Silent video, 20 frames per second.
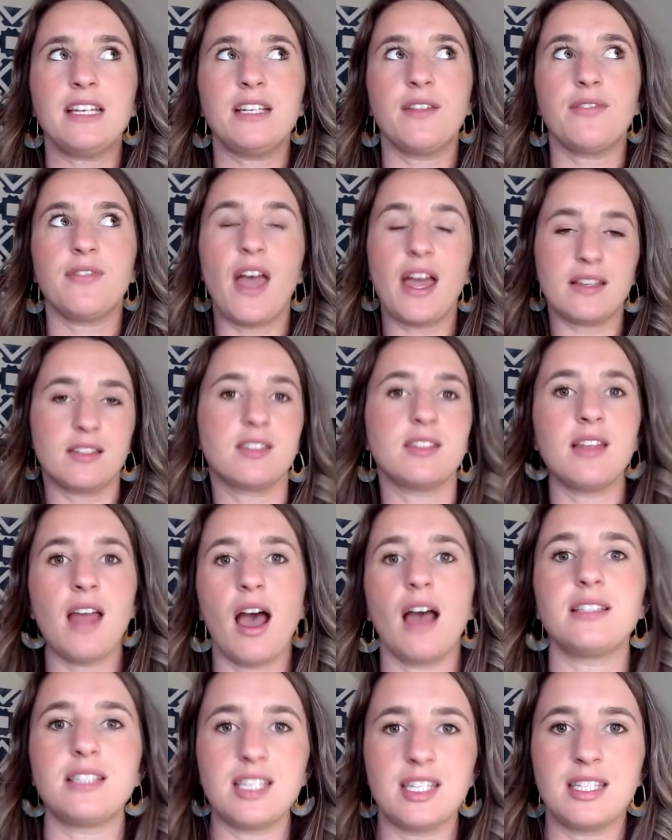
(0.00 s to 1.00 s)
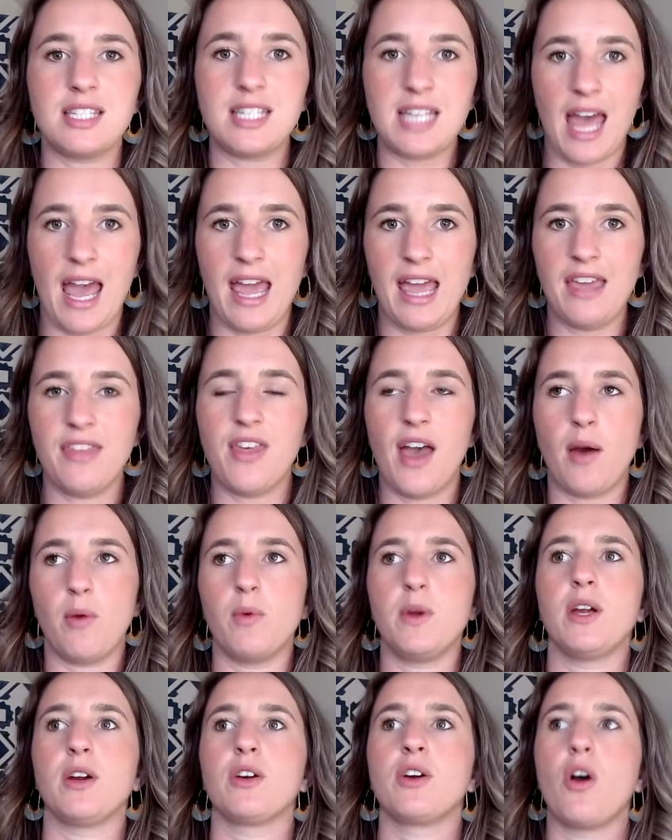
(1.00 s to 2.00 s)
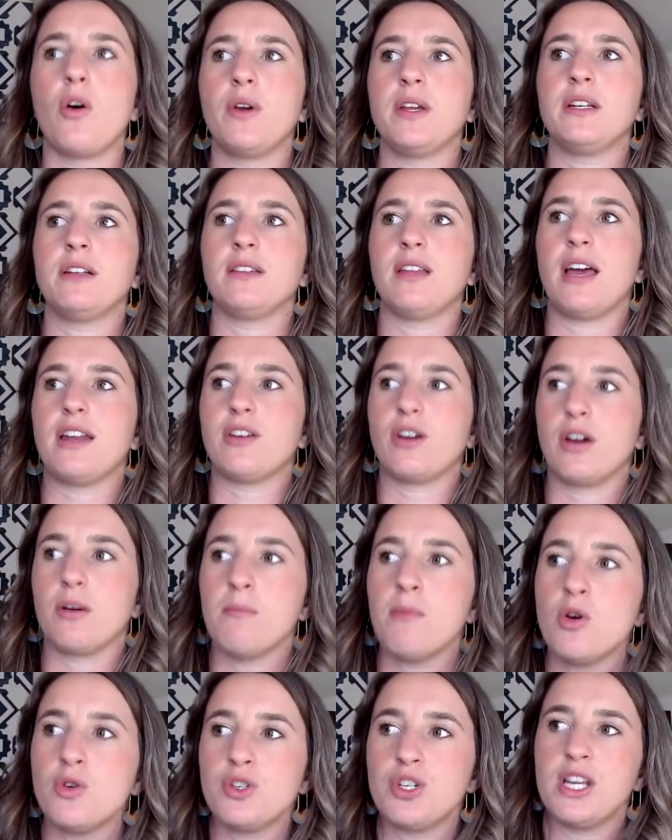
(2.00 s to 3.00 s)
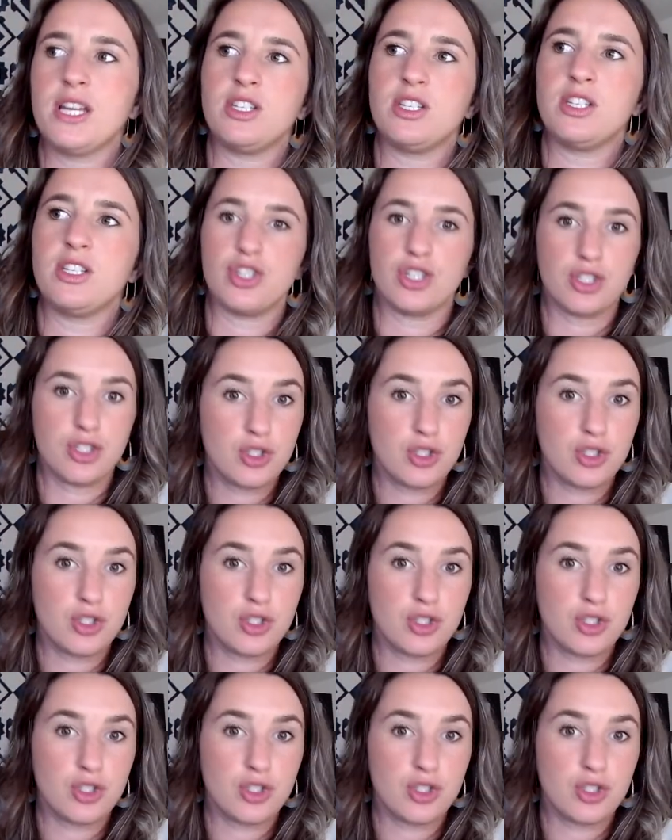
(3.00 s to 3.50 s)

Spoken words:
that's not to say that we are going to let our emotions just